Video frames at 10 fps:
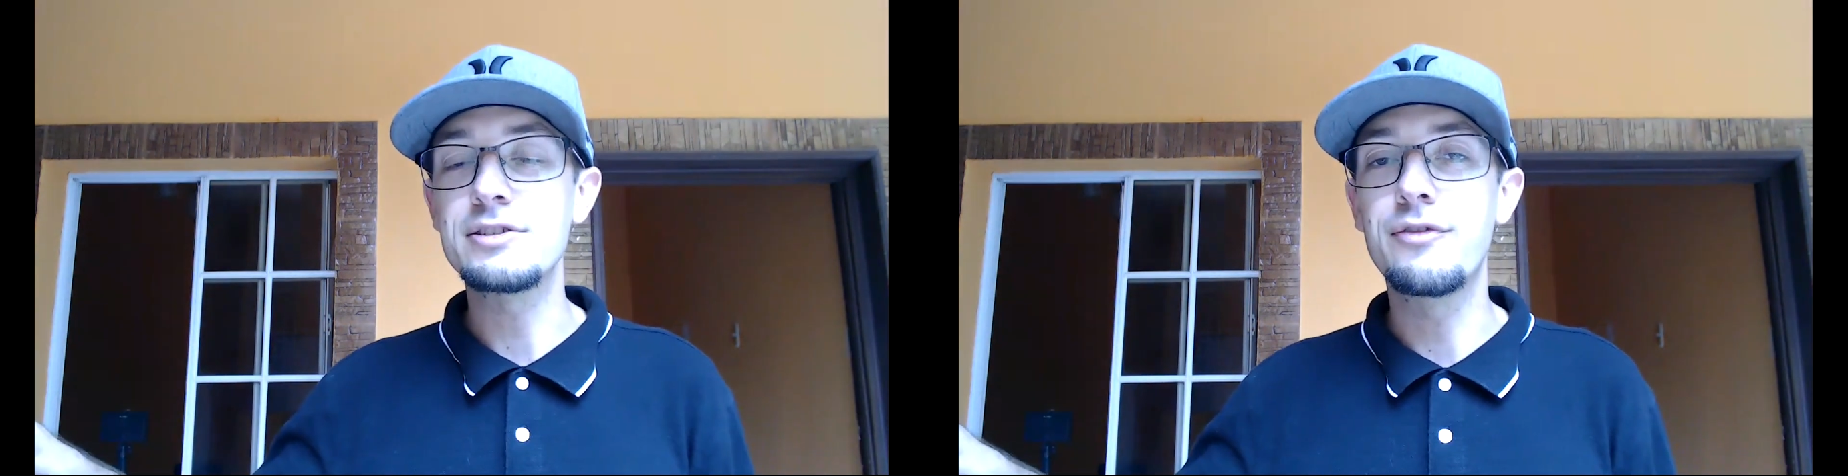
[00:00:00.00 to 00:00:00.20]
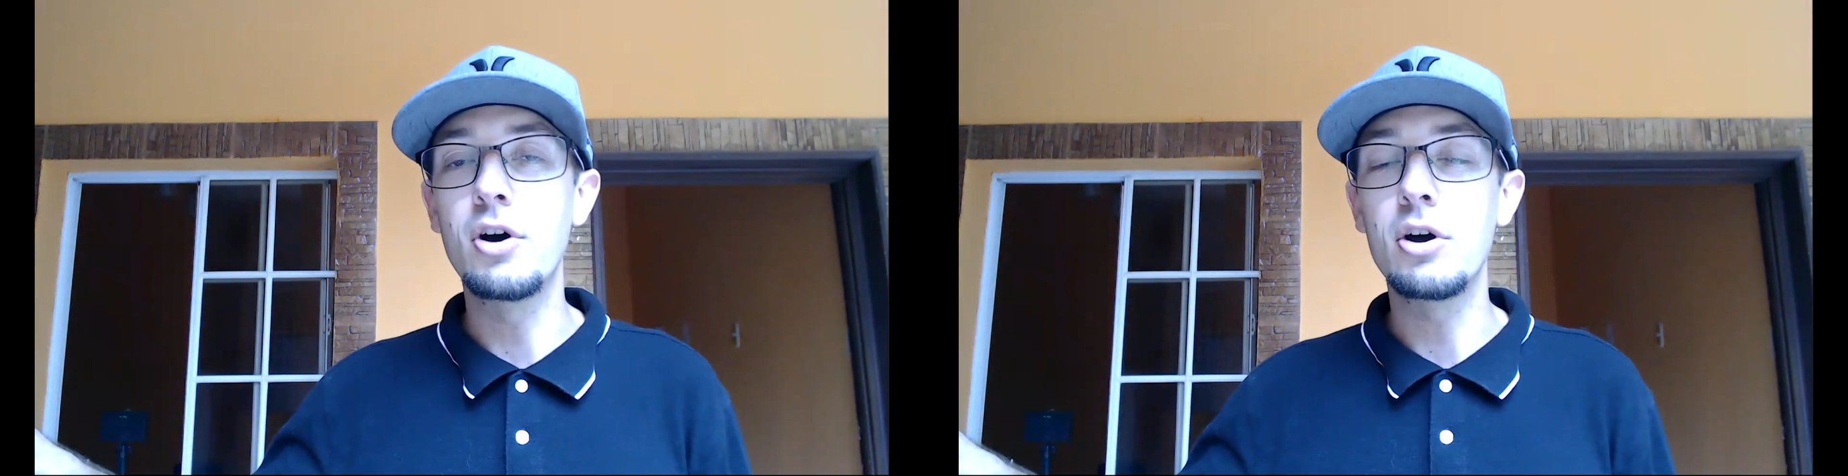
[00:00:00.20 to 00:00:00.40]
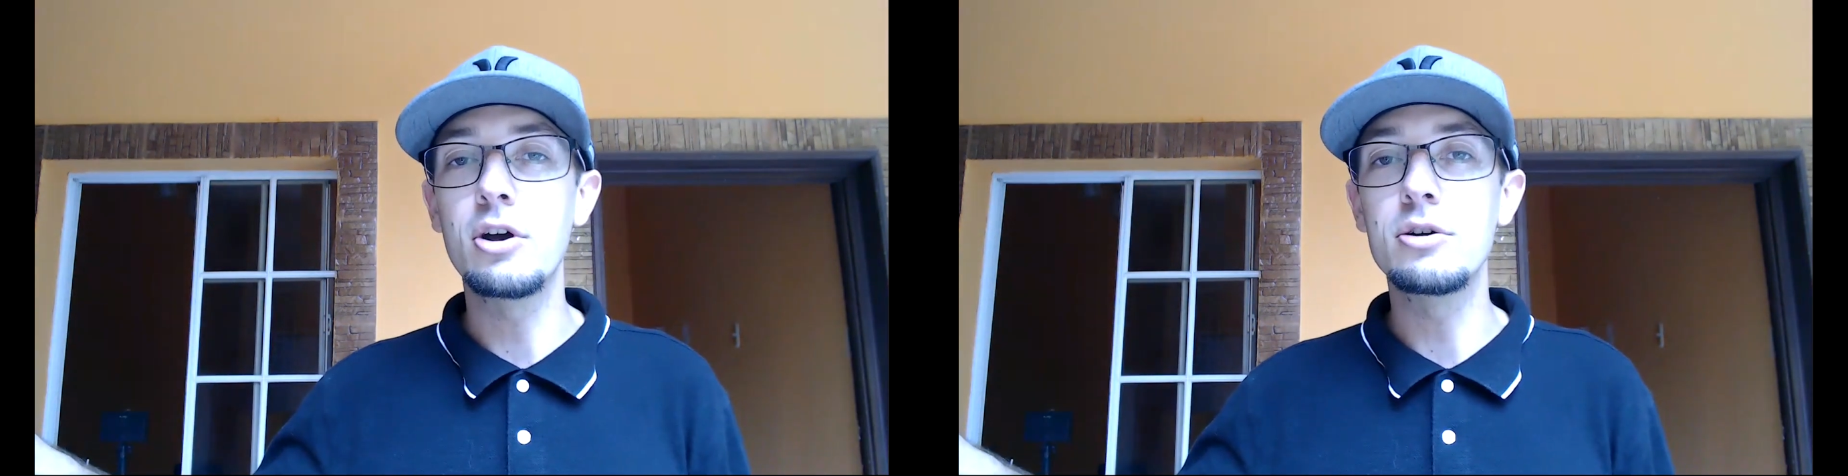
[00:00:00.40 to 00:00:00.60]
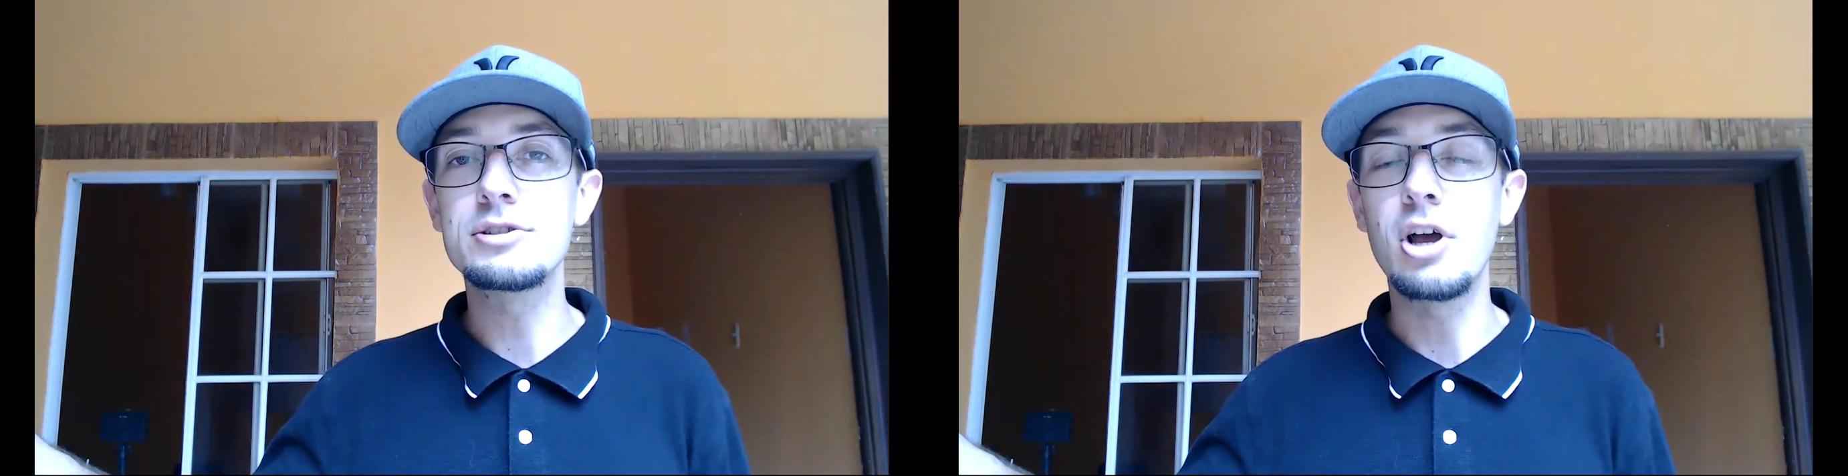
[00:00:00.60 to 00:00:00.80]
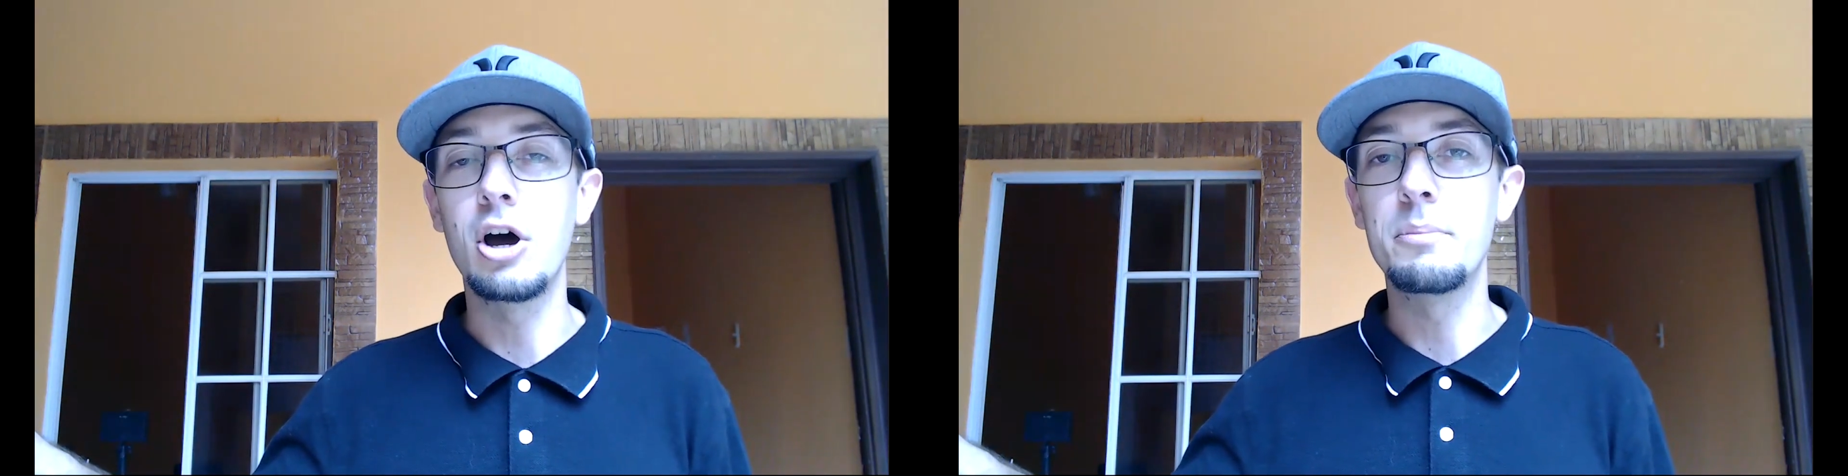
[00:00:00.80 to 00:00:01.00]
photos
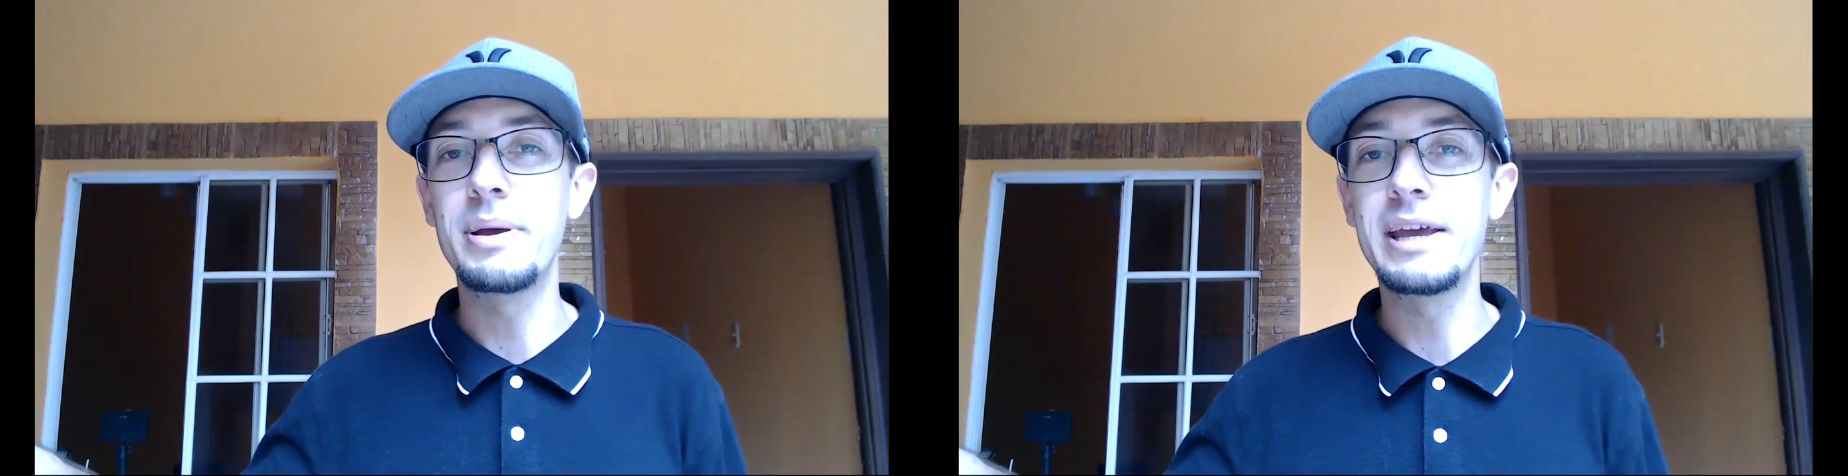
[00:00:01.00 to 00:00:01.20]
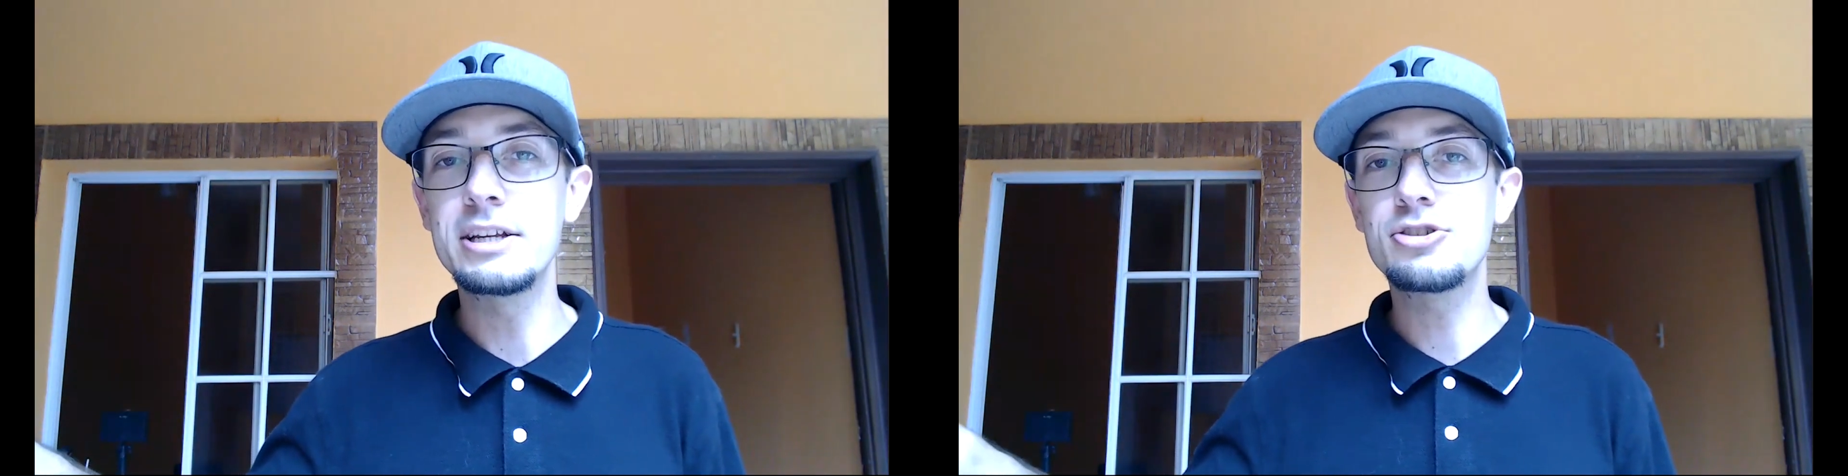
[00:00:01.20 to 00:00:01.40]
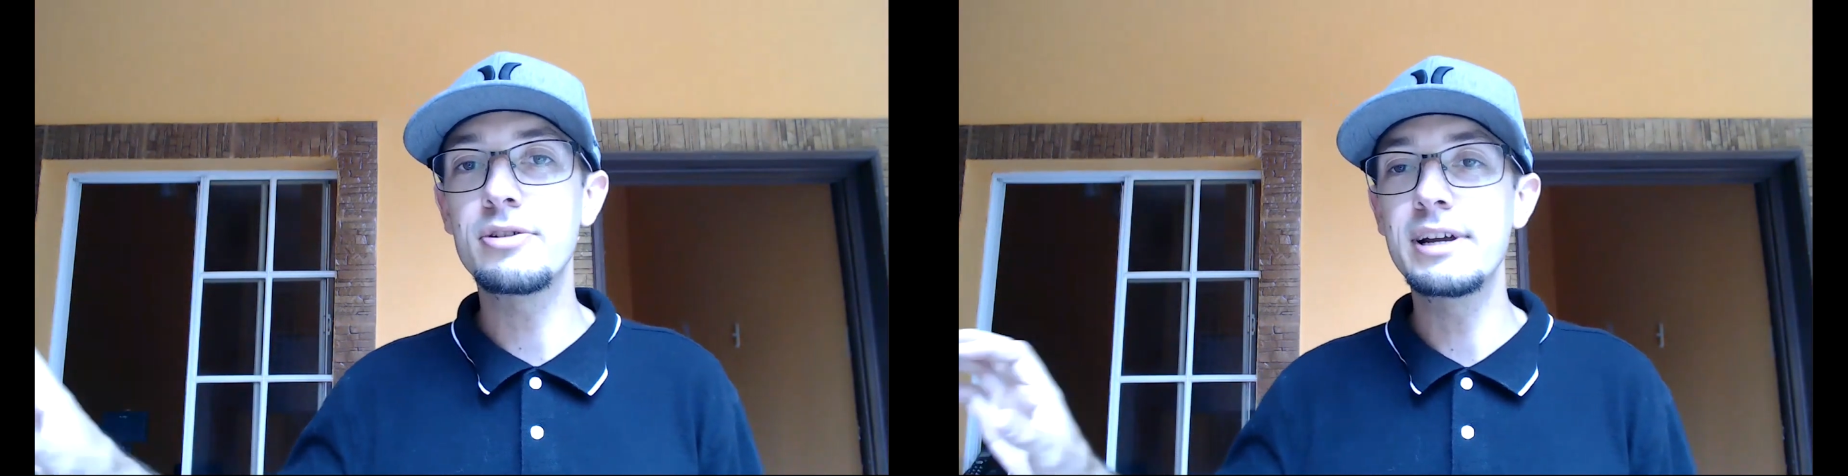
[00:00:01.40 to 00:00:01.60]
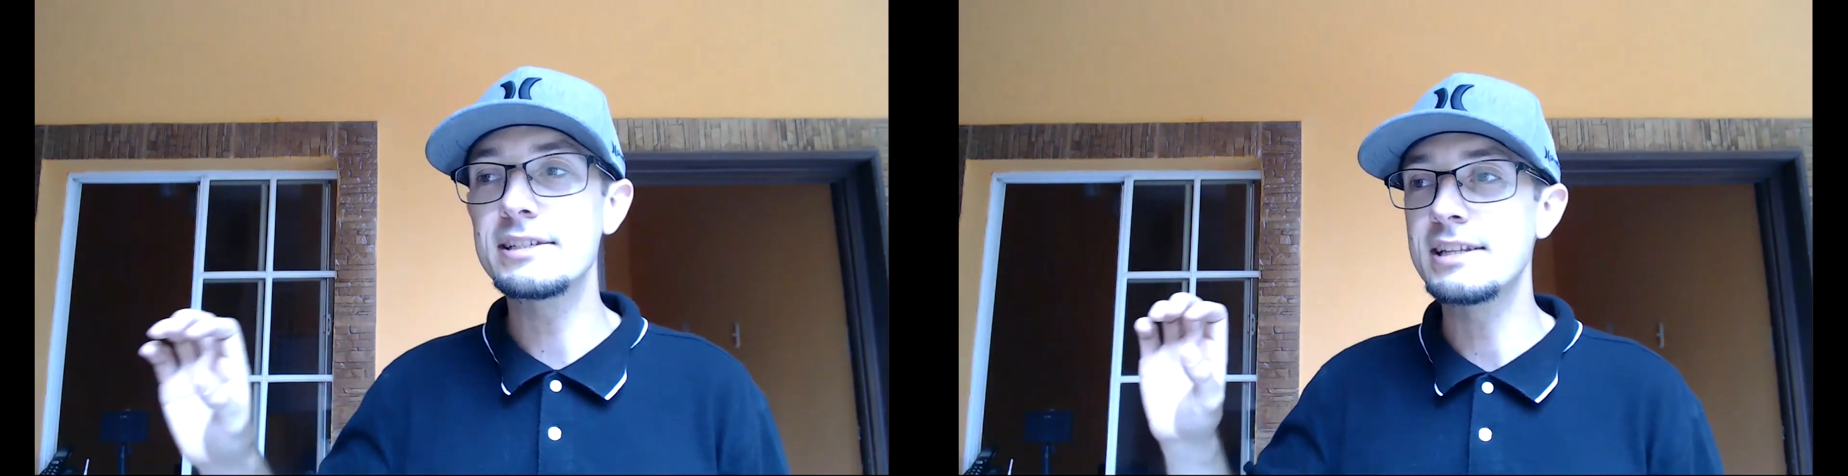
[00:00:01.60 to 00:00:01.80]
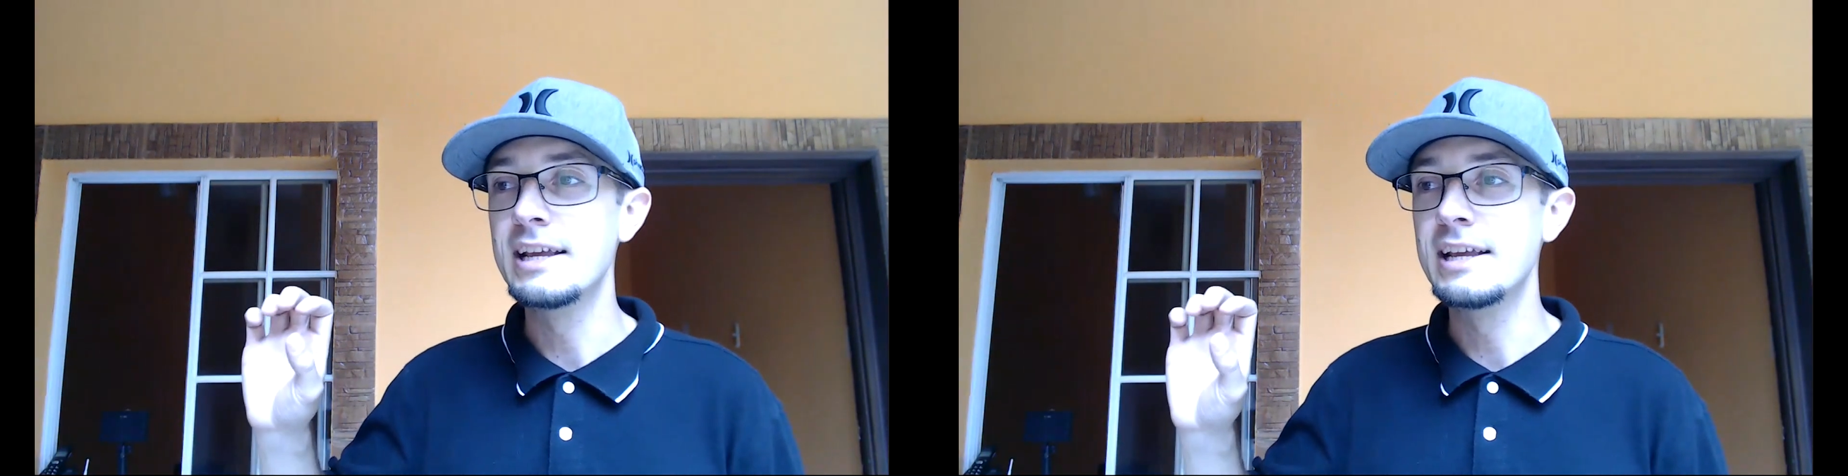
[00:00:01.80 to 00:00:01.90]
on Pinterest